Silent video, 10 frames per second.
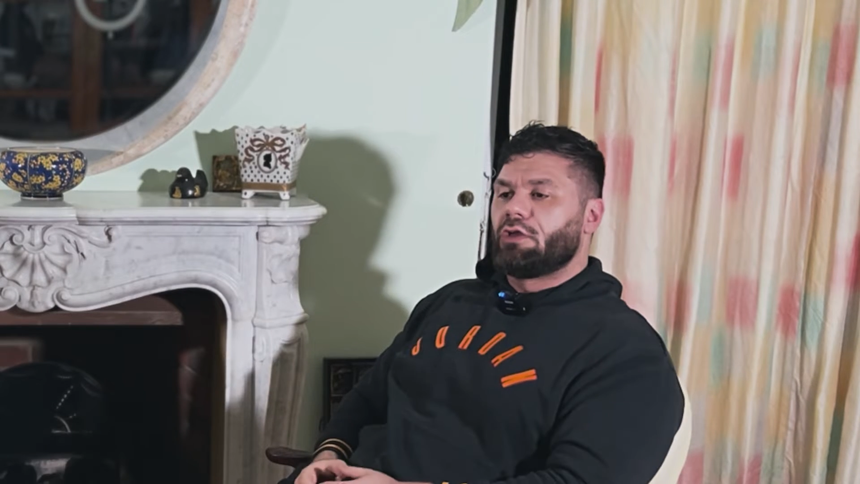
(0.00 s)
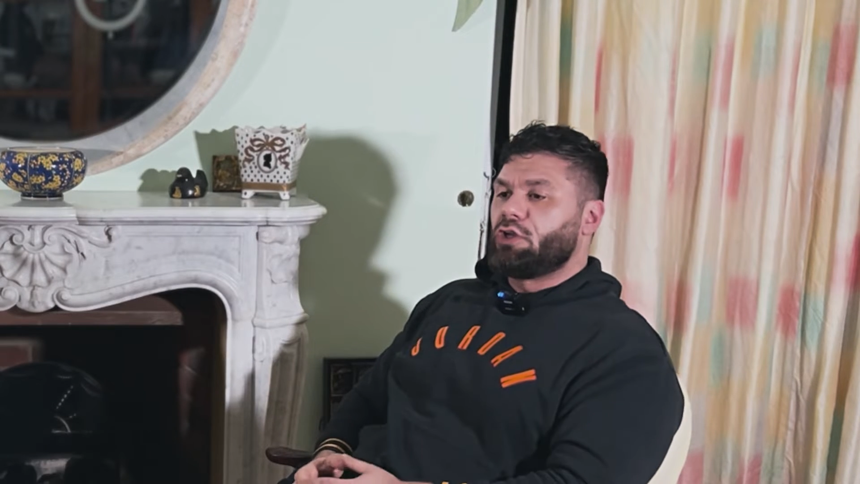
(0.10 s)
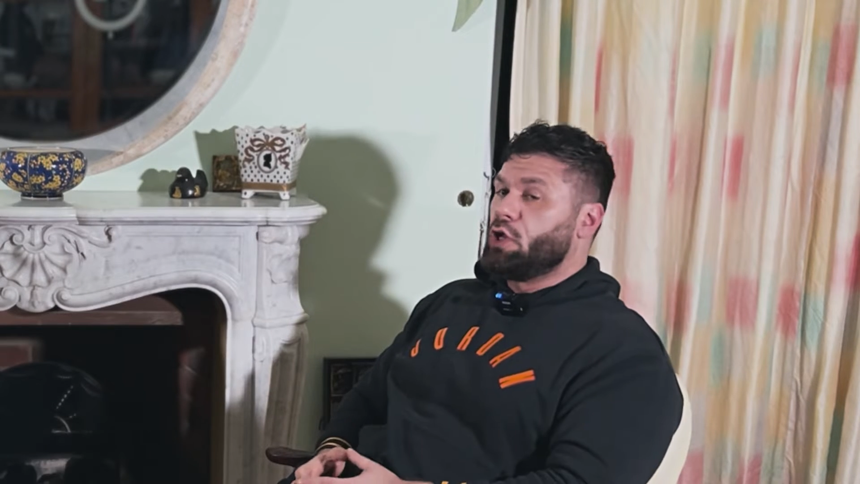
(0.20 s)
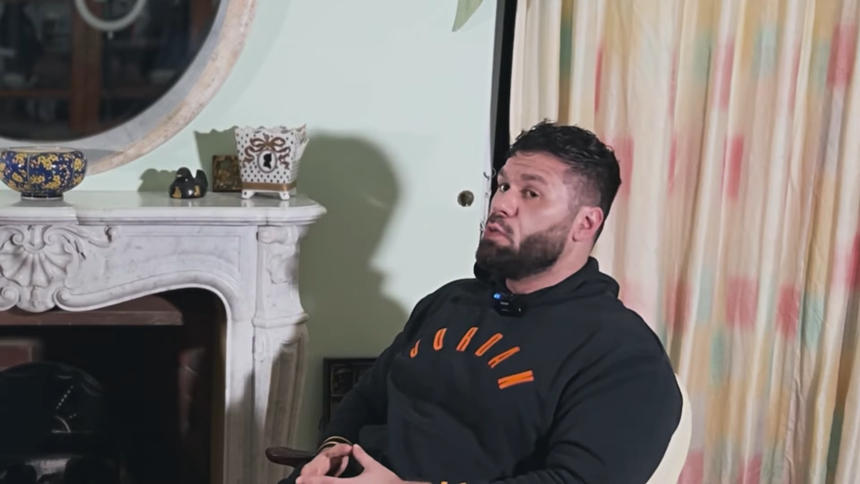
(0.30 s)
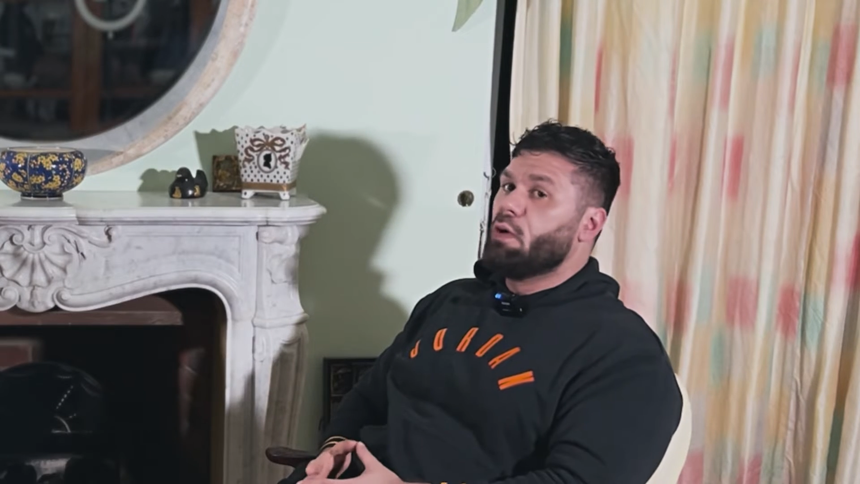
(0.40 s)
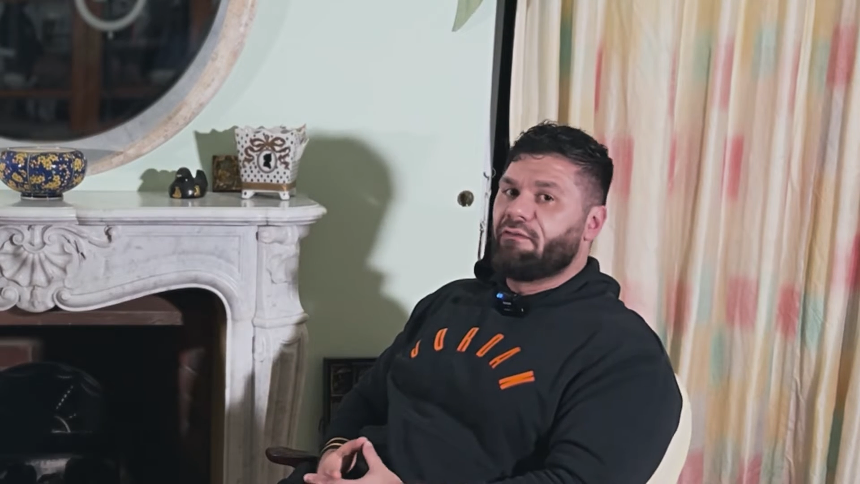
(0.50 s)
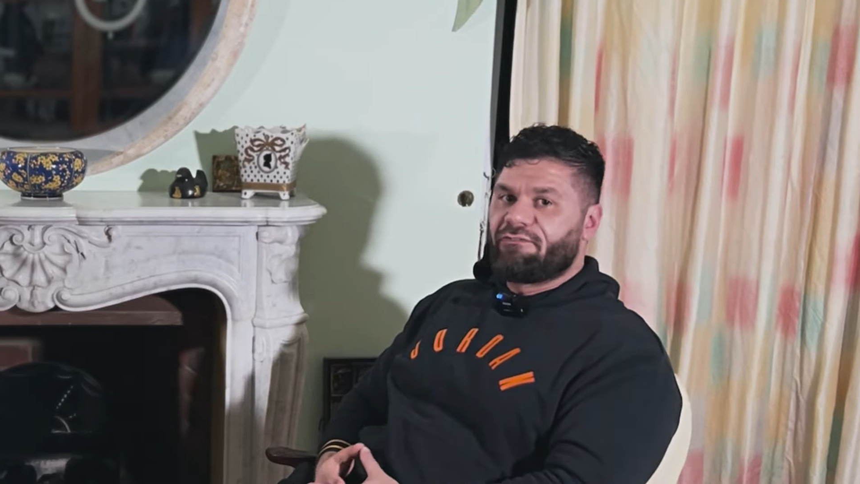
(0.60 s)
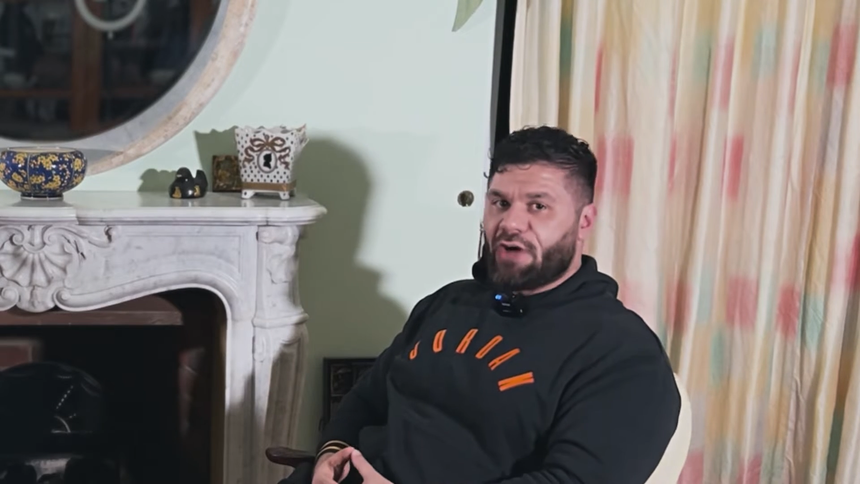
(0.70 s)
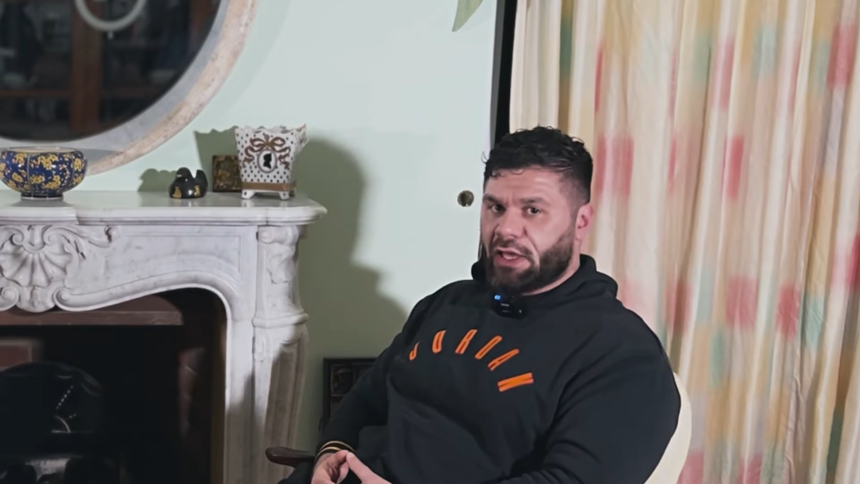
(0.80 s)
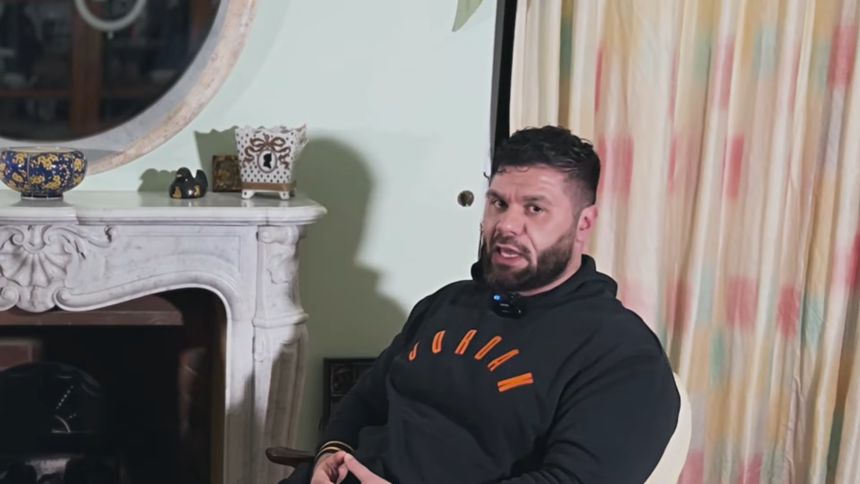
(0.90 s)
you will
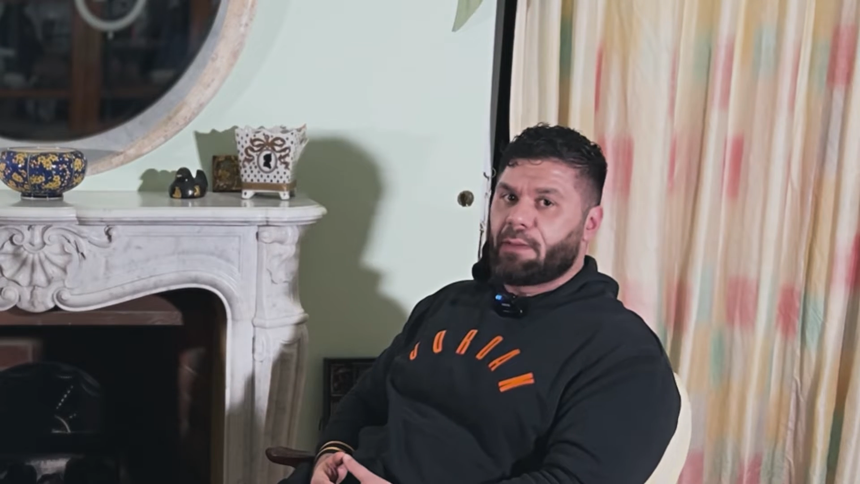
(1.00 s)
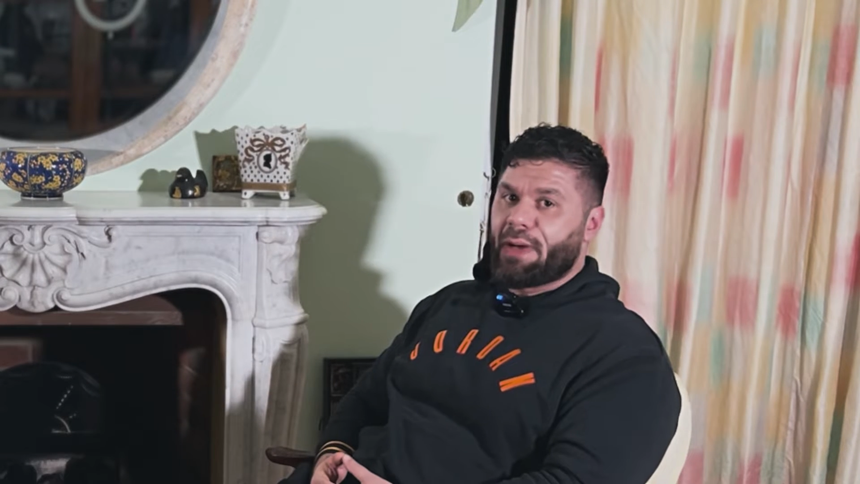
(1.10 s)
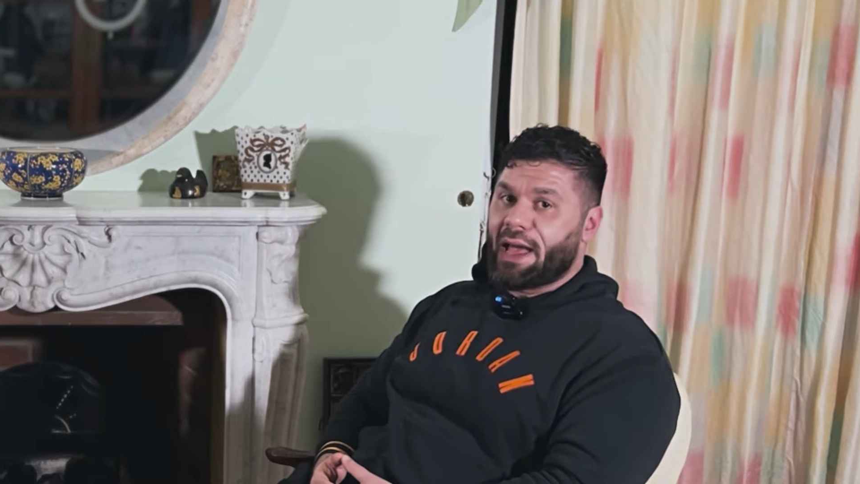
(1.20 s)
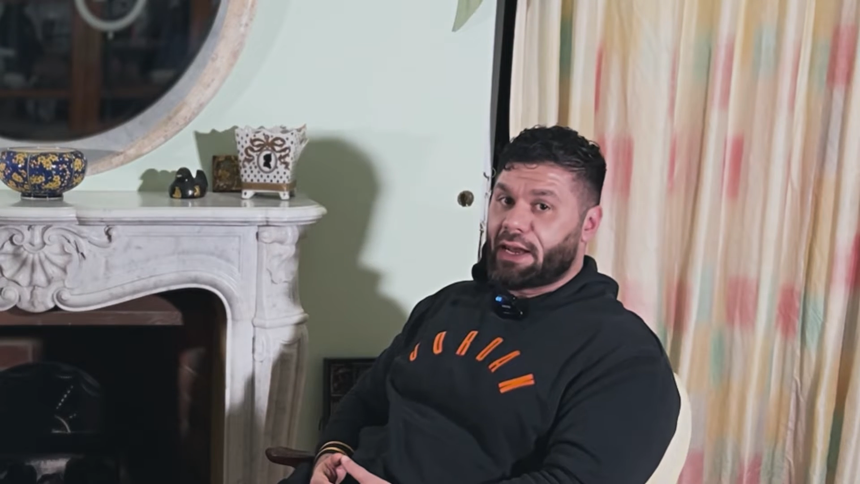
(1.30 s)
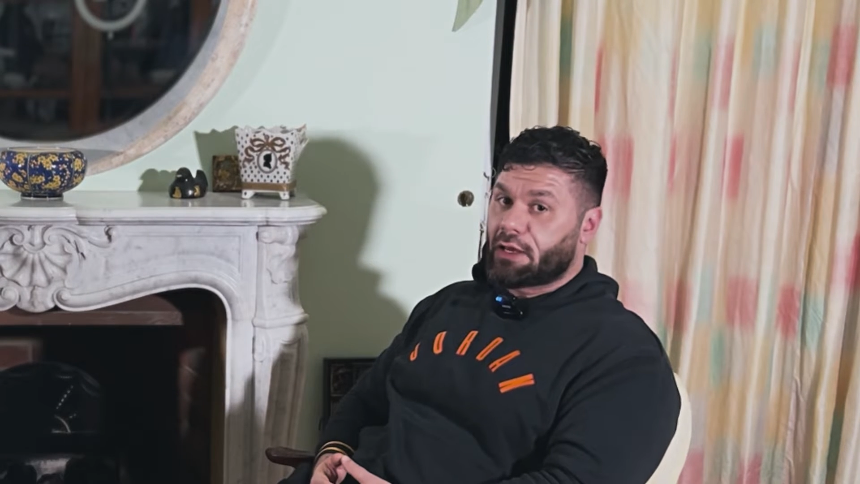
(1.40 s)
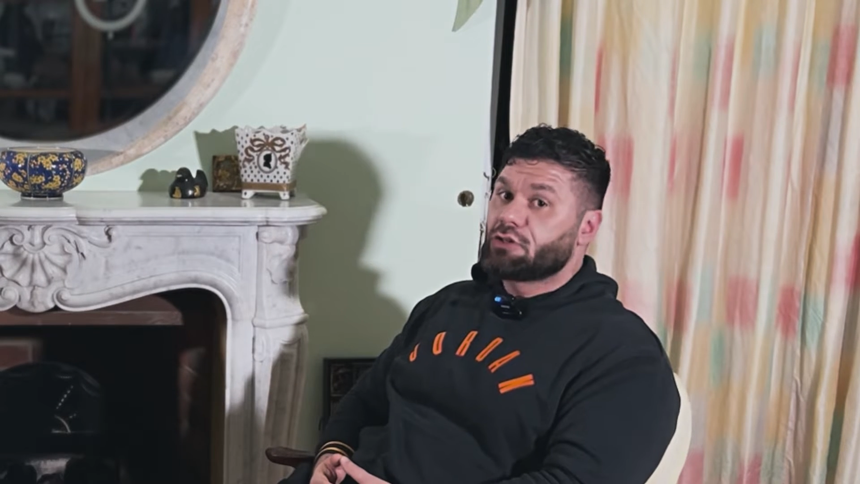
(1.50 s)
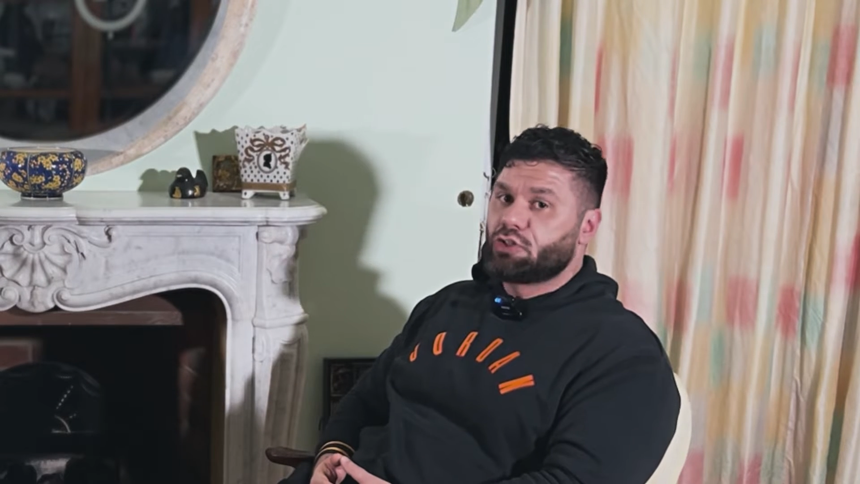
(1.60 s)
fucking panic.